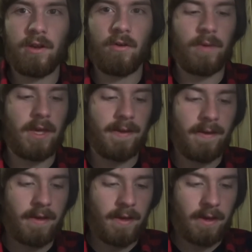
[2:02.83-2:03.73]
Kenobi
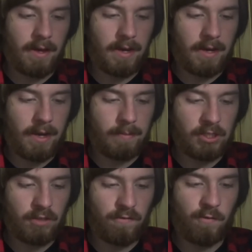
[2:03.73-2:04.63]
uh,
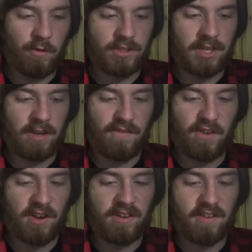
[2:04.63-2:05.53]
Episode four sound
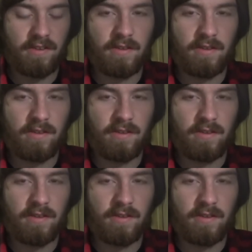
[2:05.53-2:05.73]
font.